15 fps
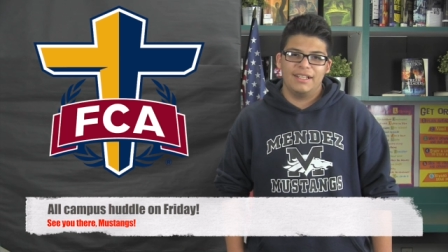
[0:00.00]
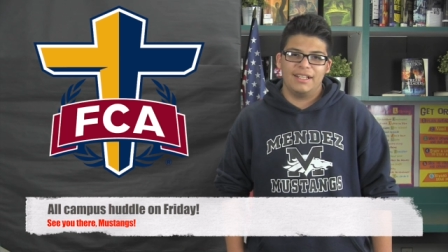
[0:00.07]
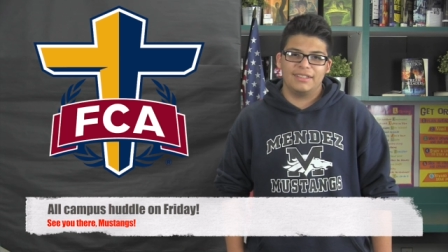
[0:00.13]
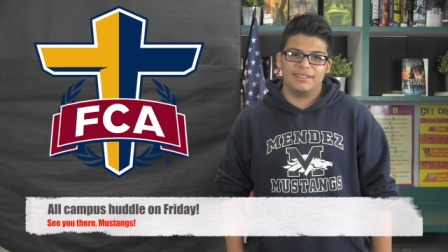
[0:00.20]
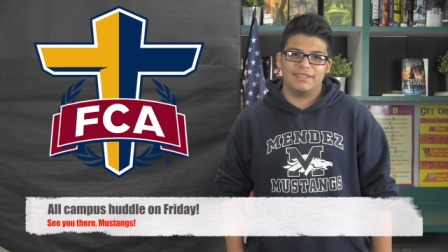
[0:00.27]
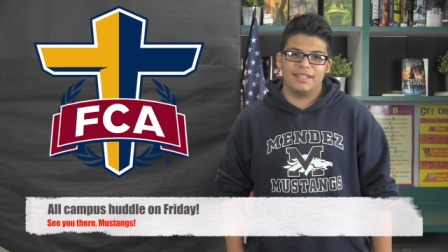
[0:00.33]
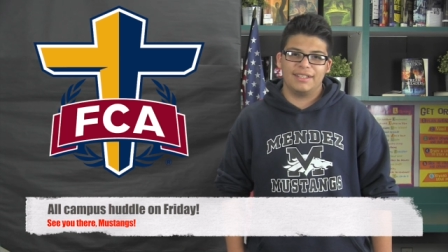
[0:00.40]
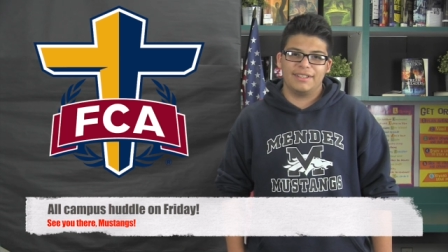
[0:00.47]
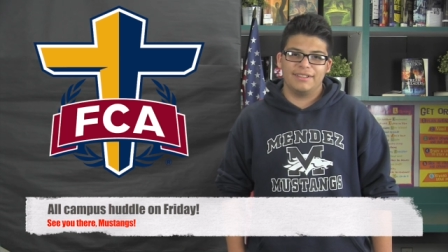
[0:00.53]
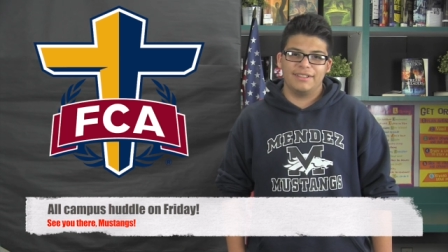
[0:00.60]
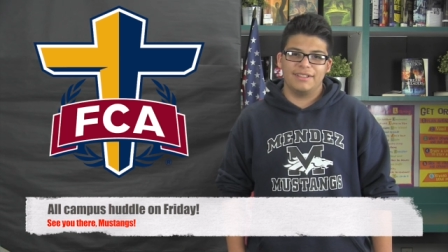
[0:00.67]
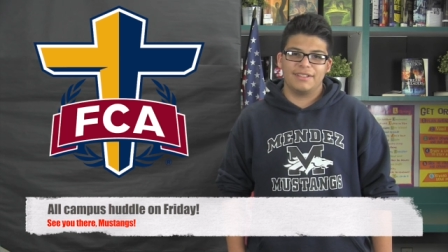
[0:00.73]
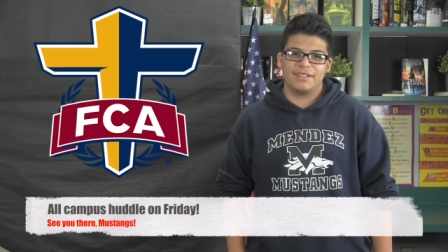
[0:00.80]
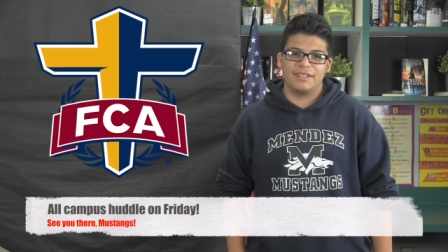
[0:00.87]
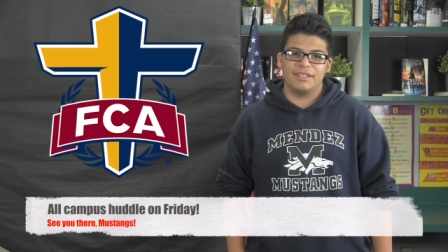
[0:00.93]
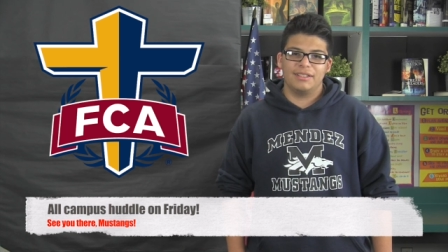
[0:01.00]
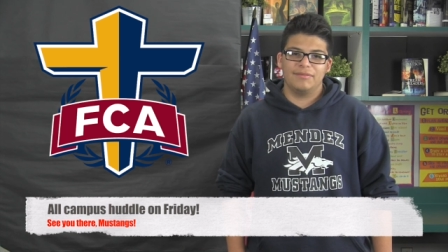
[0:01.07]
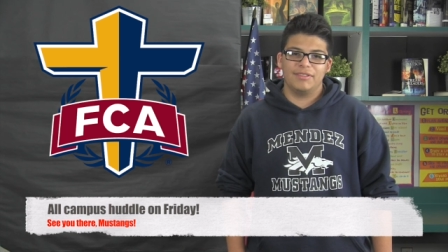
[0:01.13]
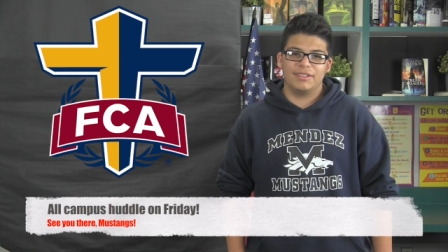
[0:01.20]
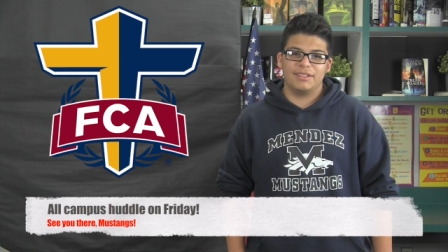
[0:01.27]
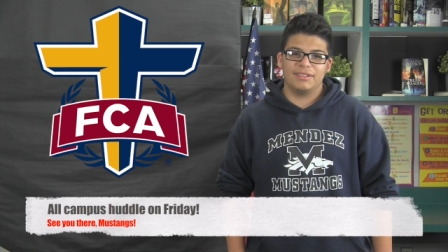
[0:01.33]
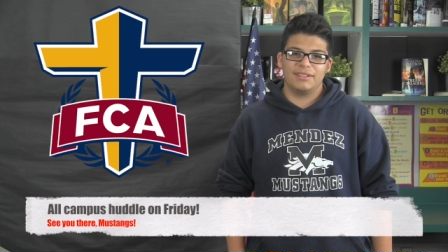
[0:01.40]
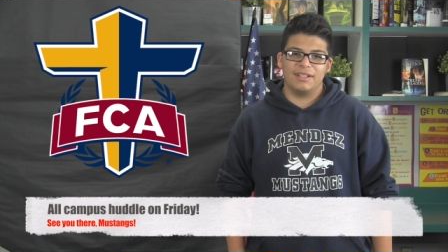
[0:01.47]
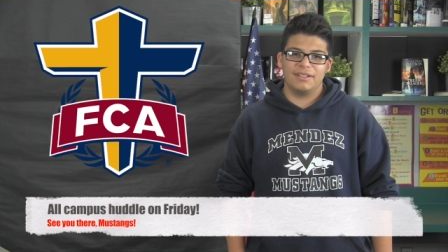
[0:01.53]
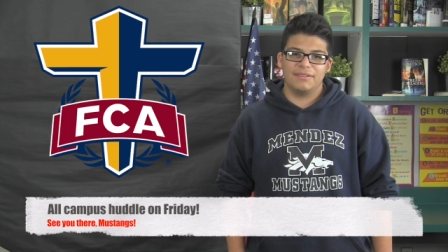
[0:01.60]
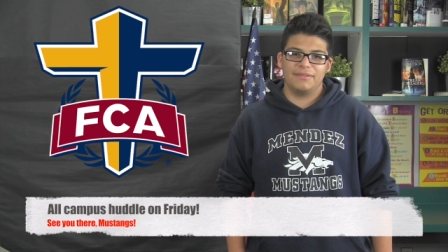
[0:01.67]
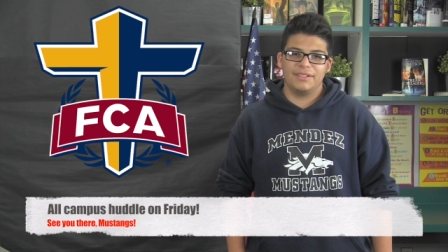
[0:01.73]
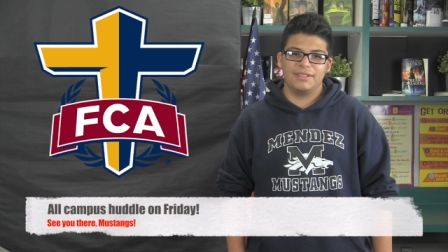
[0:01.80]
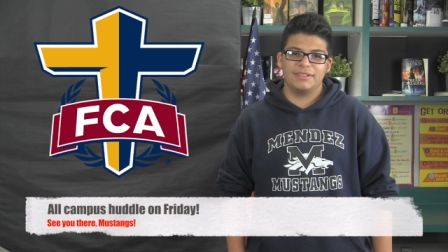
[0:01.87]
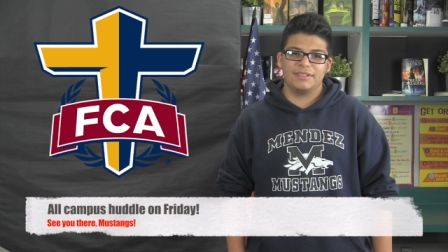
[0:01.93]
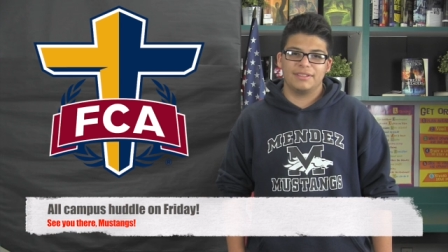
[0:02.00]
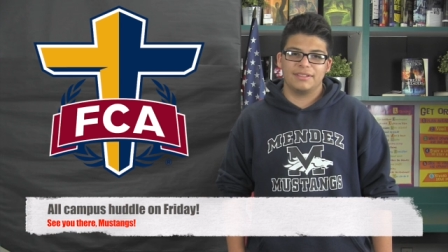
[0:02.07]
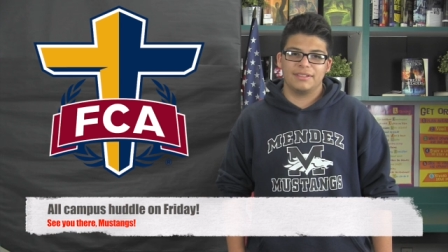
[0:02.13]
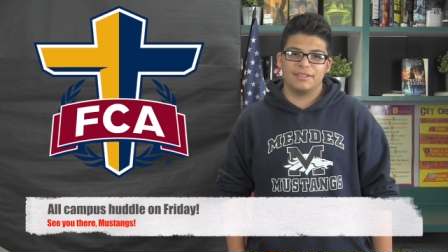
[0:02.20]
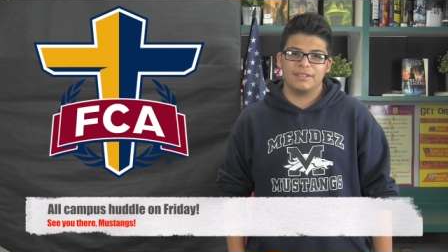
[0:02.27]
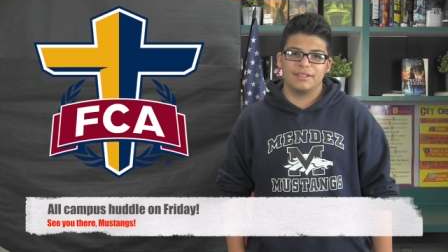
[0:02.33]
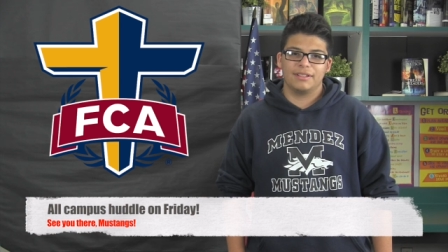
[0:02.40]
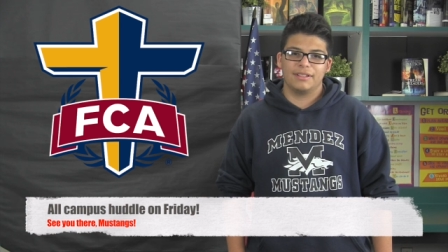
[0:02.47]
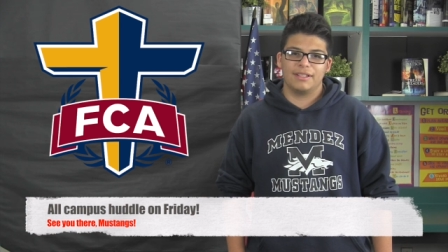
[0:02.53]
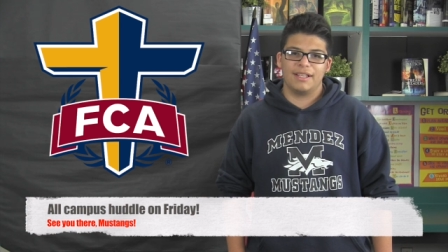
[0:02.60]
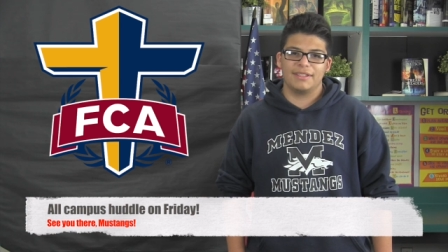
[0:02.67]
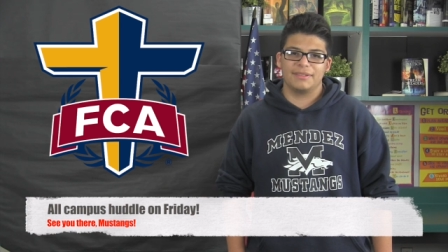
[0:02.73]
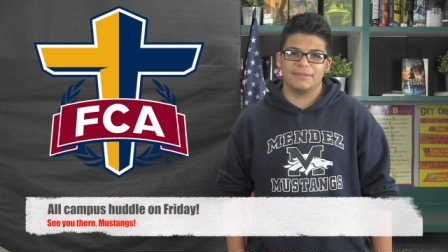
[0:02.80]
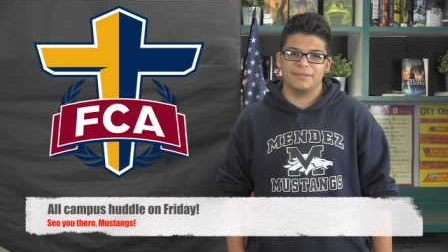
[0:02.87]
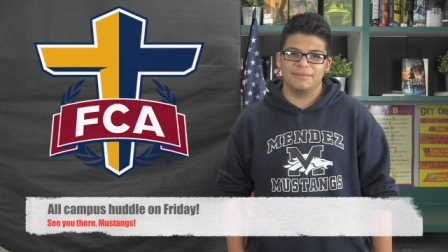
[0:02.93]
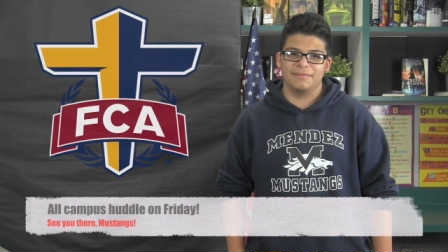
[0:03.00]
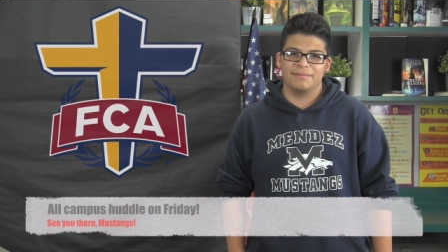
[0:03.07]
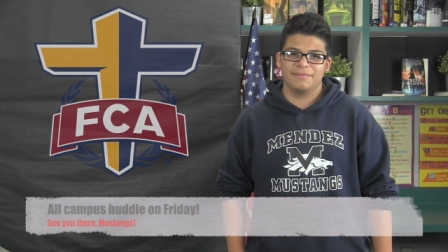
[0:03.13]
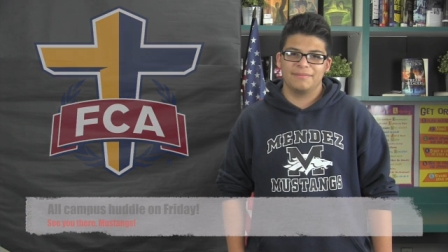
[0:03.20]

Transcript: and second lunch in Mrs. Donovan's classroom.